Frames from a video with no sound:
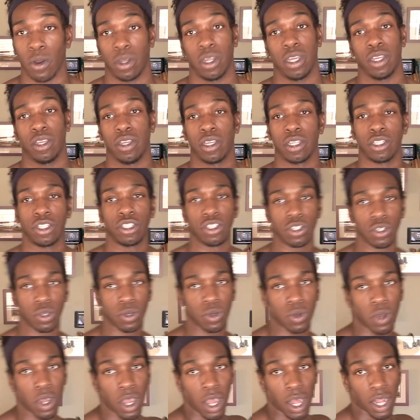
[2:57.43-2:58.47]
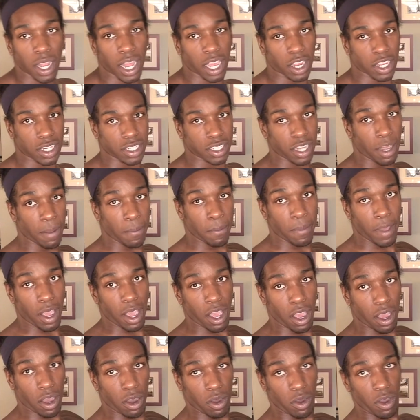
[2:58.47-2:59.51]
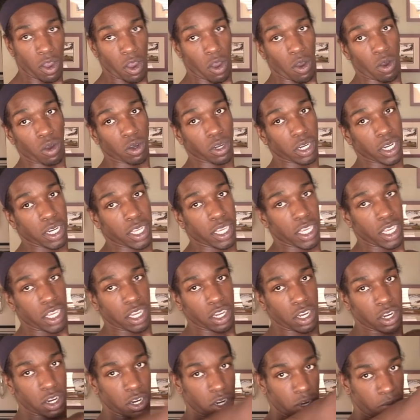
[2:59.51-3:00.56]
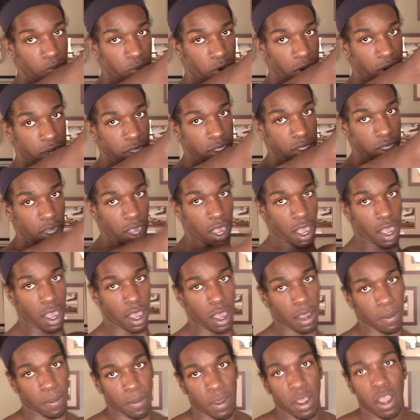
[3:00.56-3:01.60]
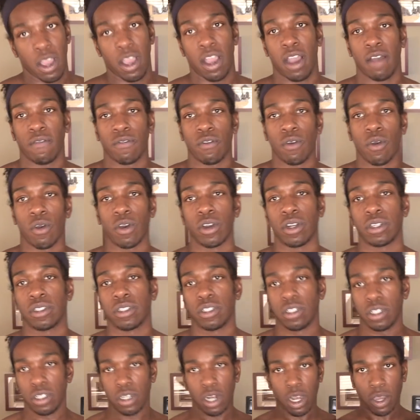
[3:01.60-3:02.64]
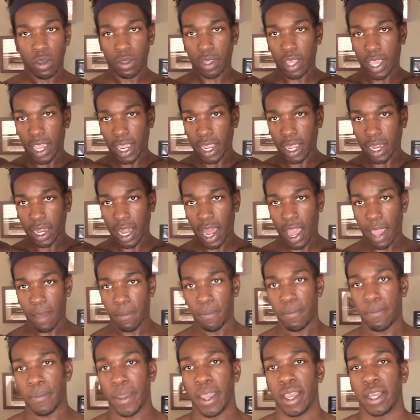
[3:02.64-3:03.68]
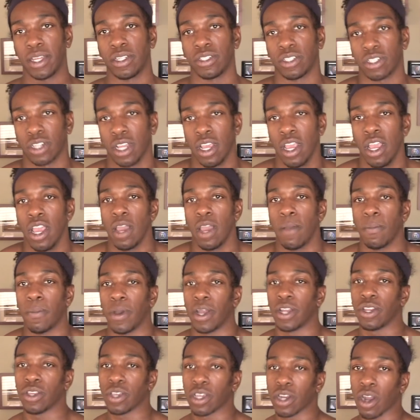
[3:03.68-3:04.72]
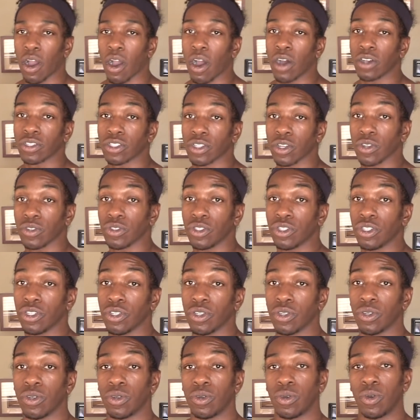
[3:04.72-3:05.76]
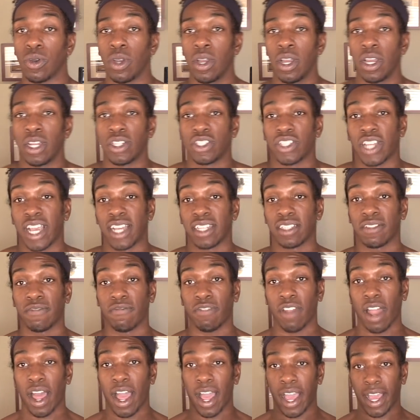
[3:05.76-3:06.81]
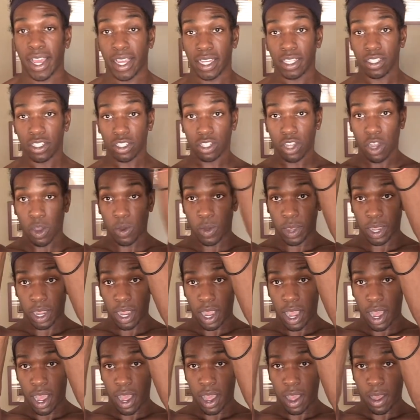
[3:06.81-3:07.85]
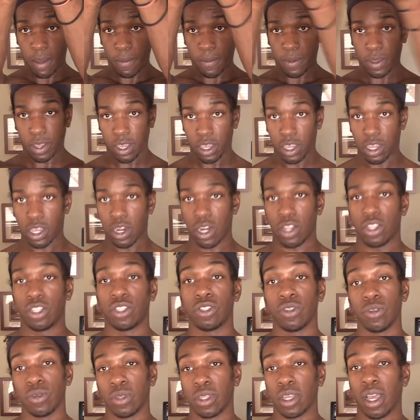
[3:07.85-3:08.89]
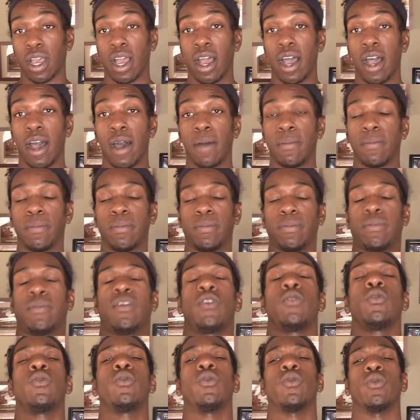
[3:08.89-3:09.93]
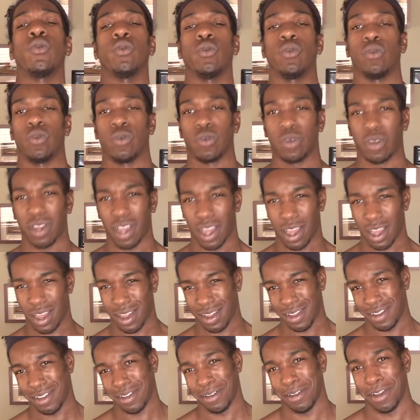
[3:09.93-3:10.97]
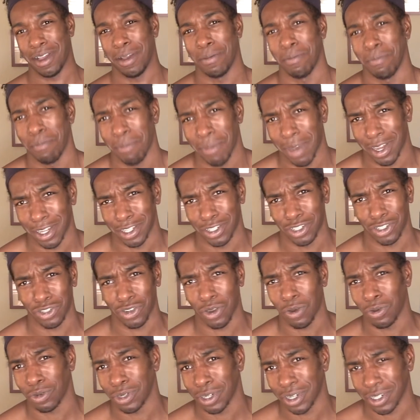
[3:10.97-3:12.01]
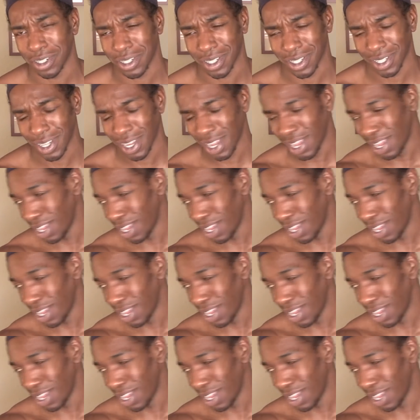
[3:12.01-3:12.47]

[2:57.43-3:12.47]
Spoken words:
Like you can do like a dumbbell, hold it here, press up. Of course, you know, the incline bench, but you can also do chest flies going up. You can do the, my shoulders.